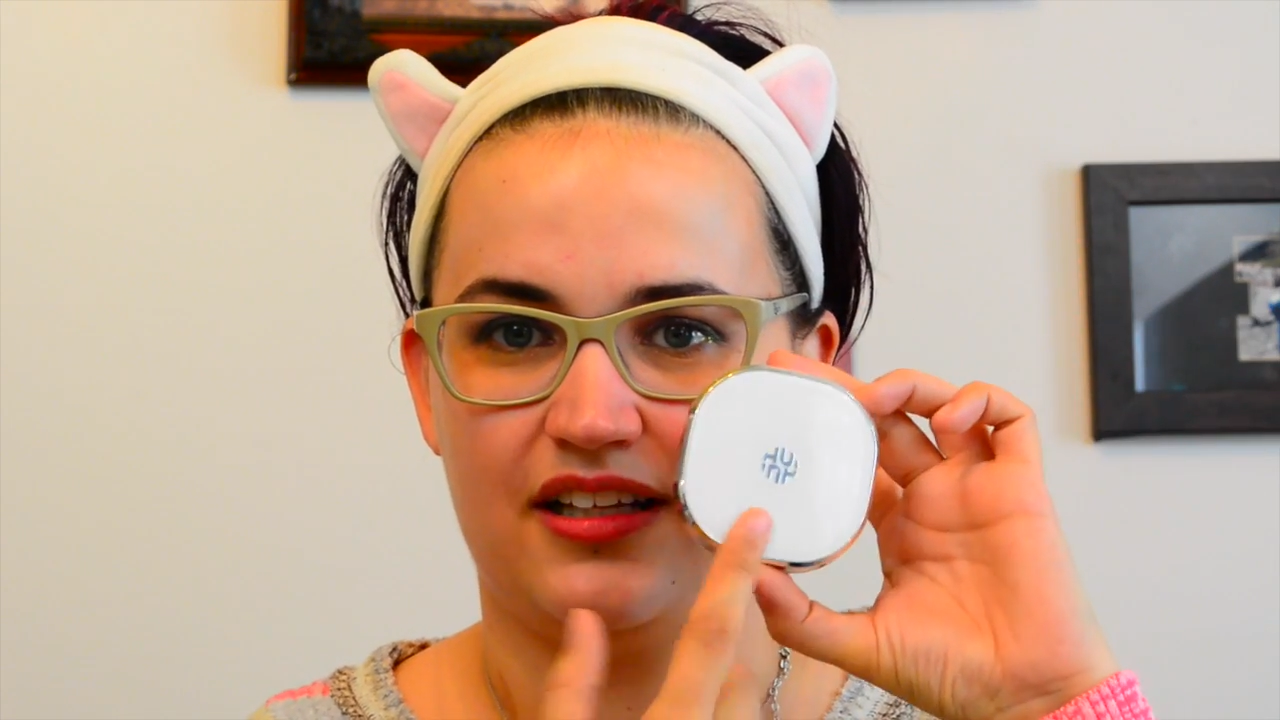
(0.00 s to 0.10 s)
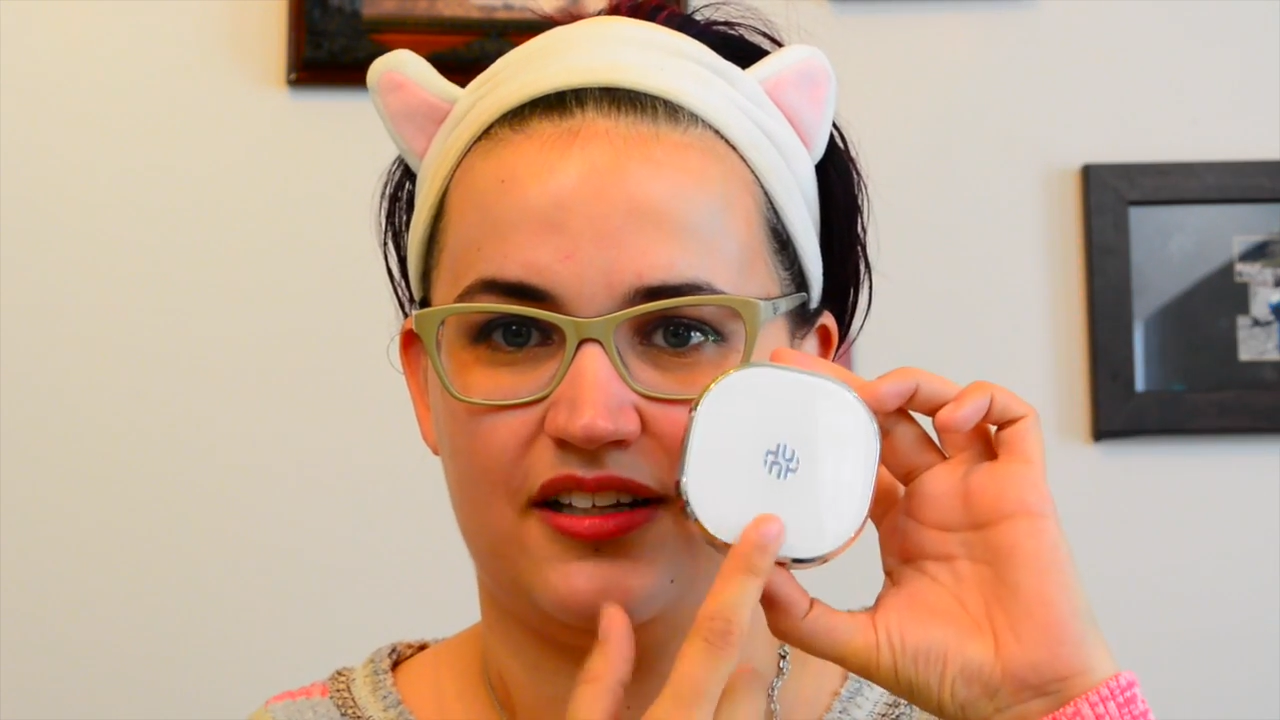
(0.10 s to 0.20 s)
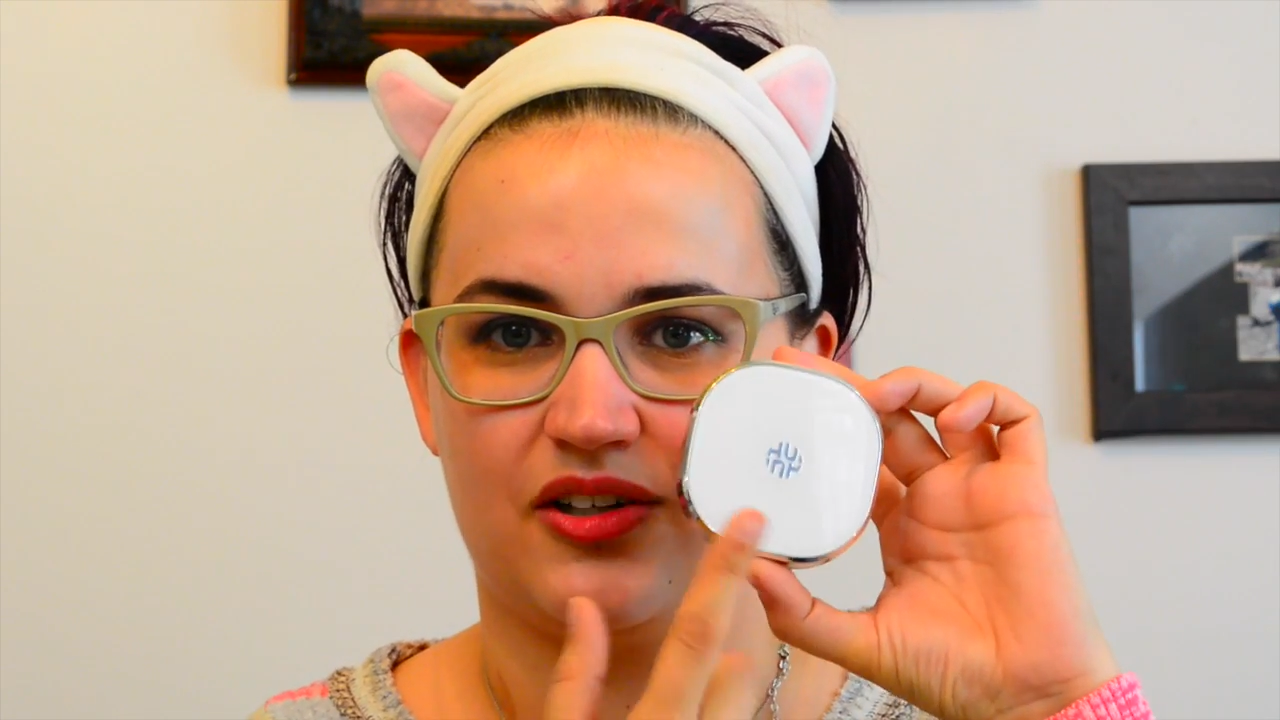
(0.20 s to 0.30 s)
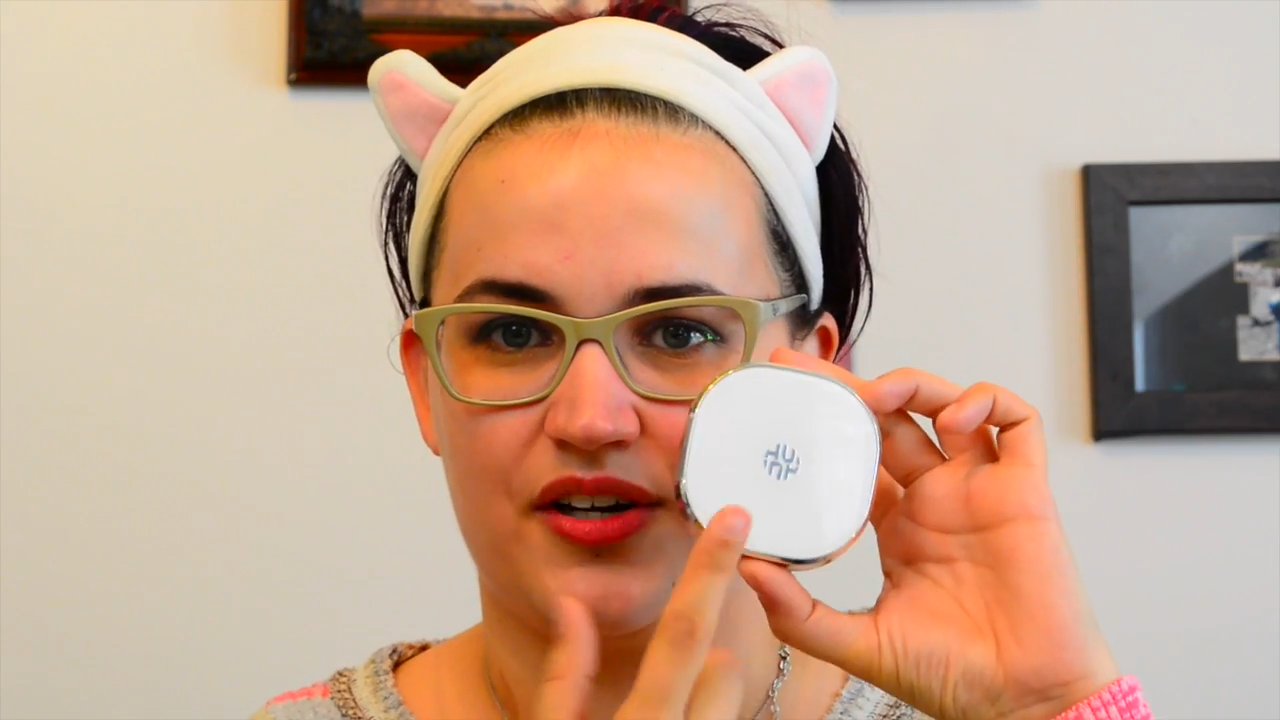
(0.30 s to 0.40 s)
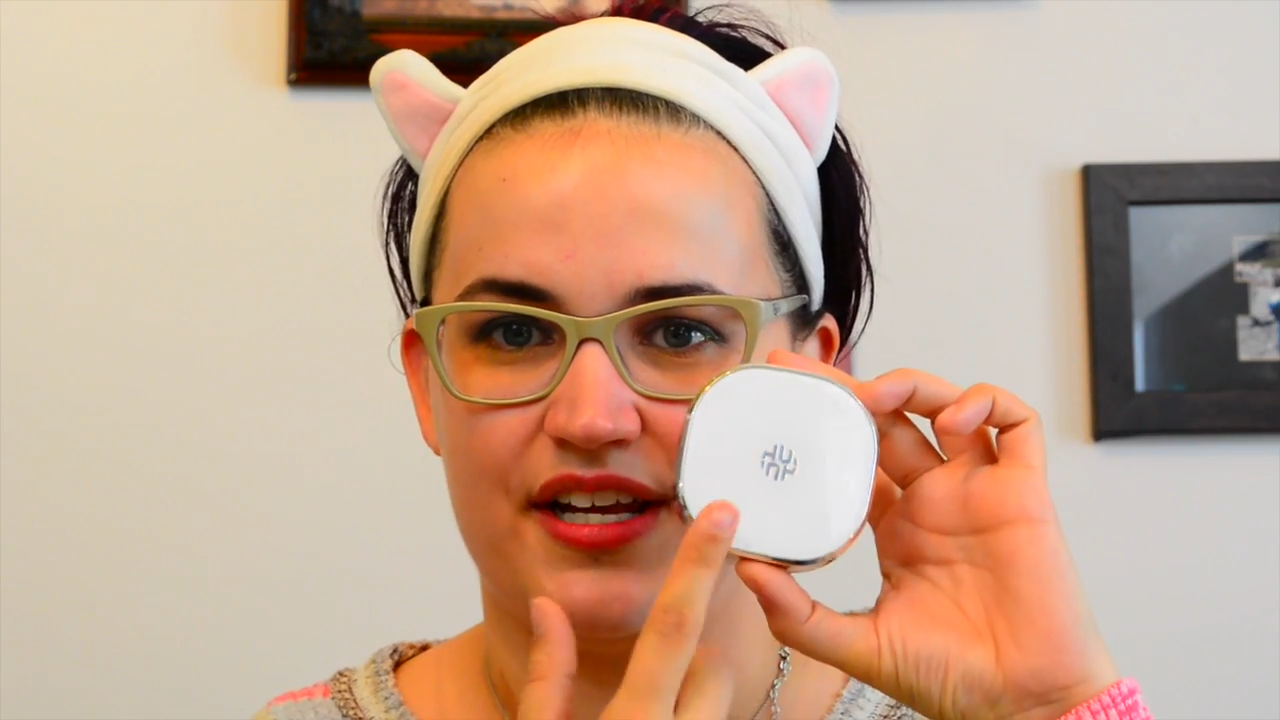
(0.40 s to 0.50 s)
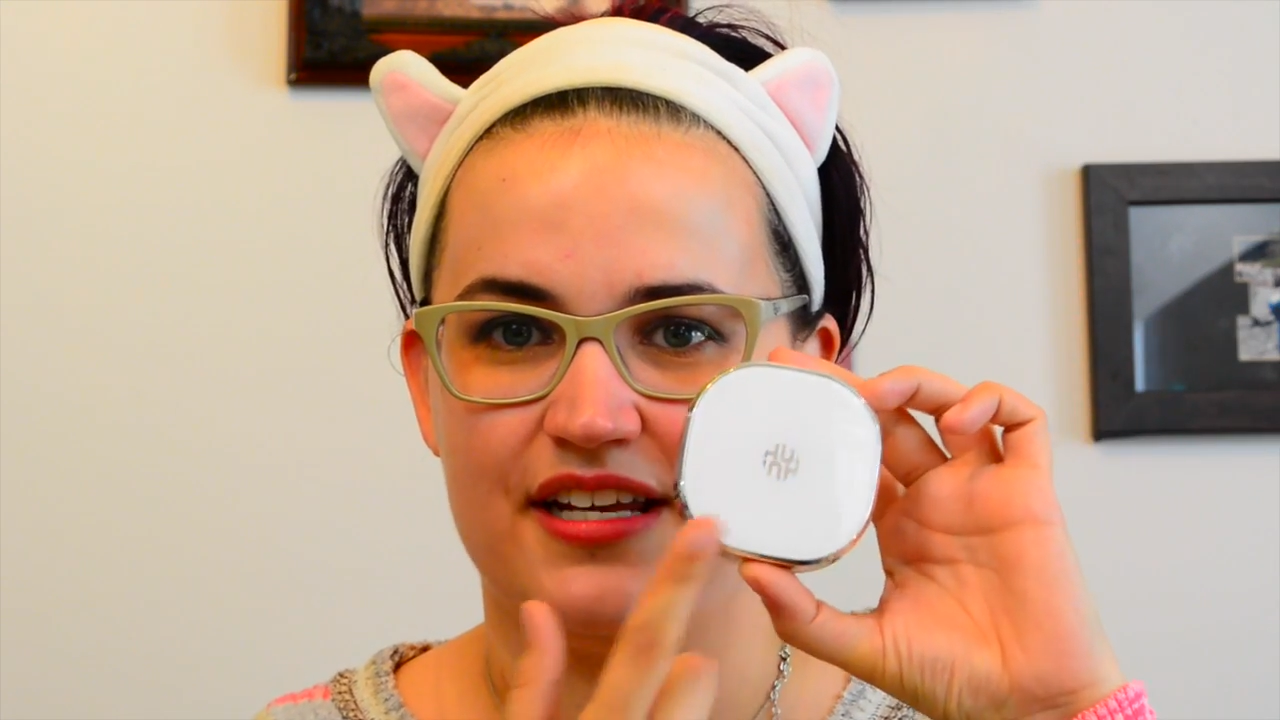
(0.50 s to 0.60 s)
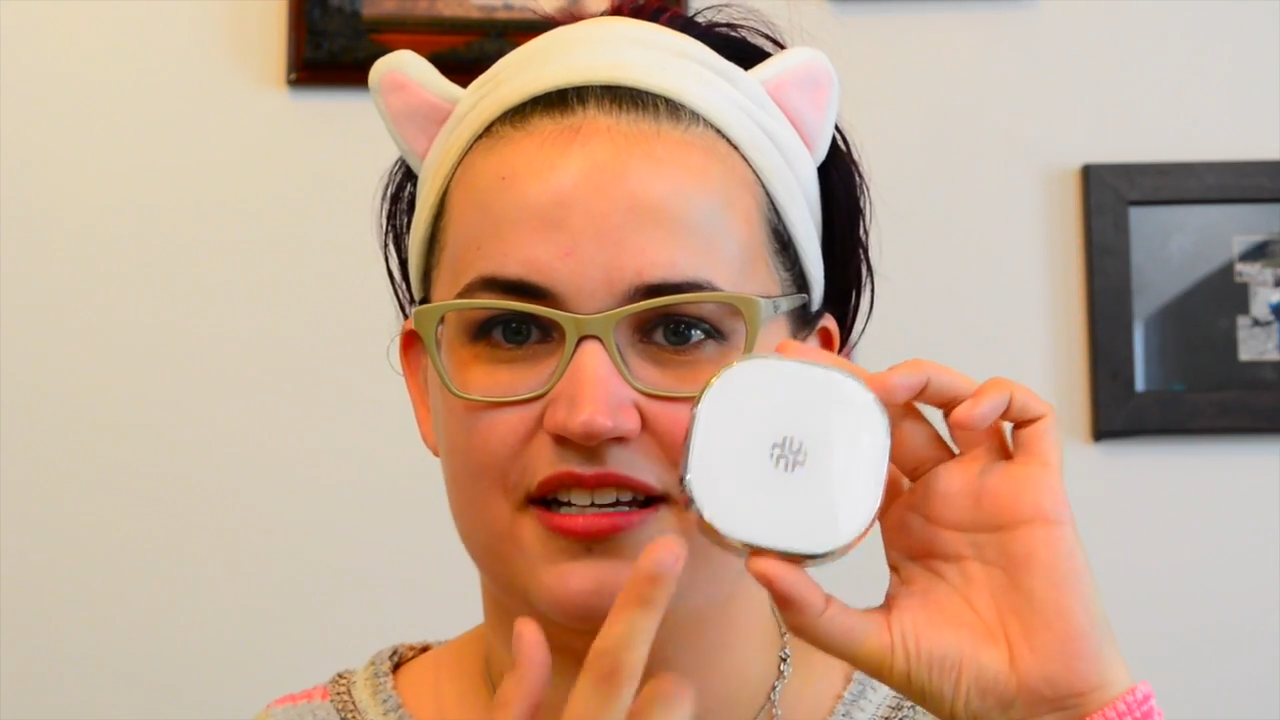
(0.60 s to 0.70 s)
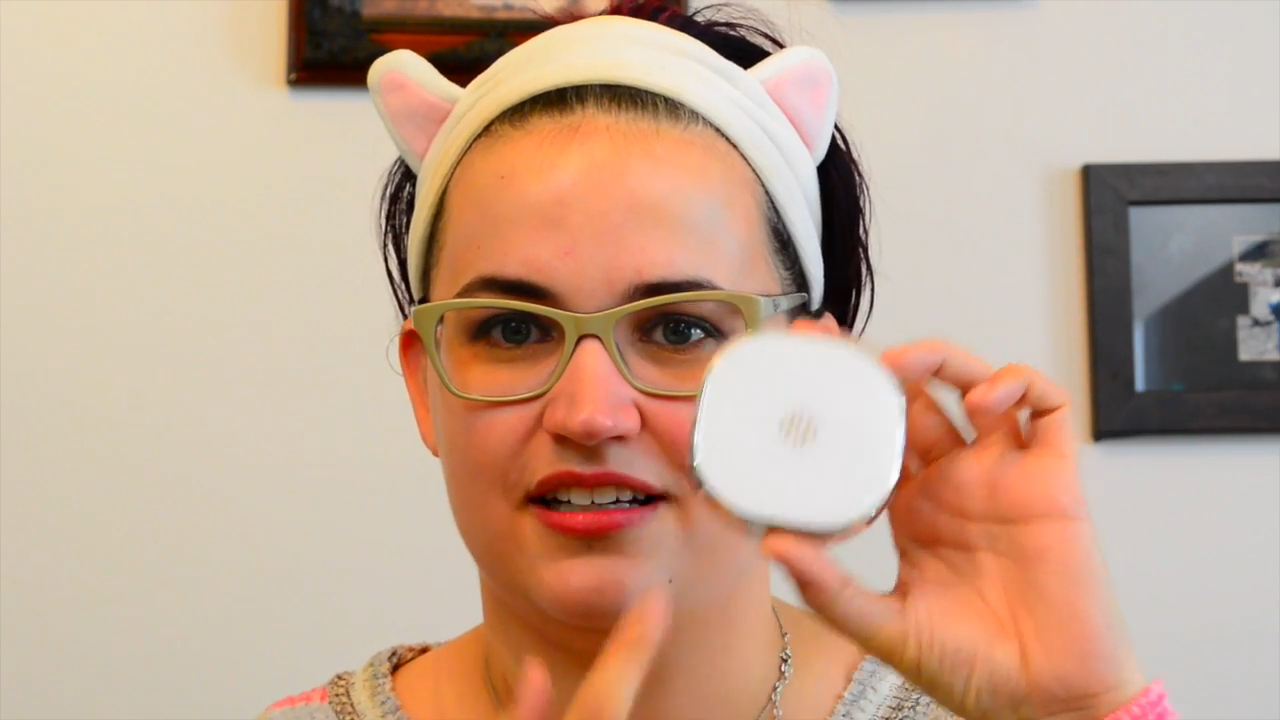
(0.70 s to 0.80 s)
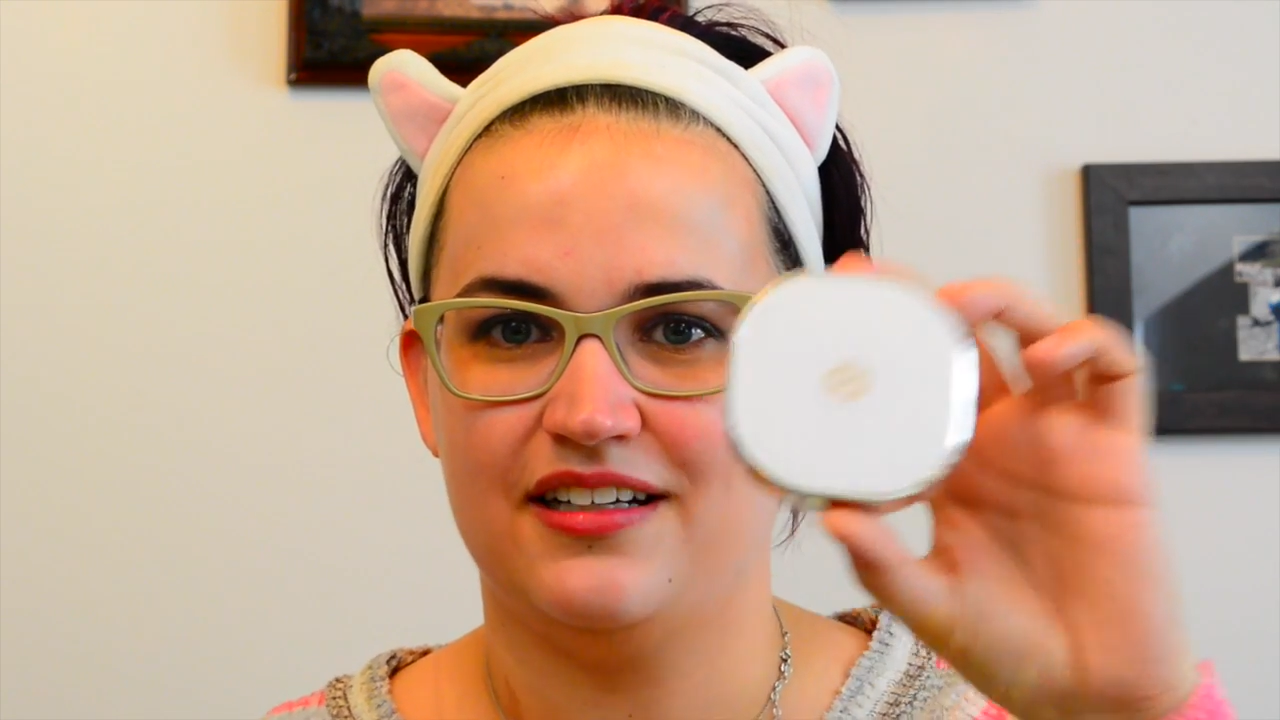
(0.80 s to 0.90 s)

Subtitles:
glittery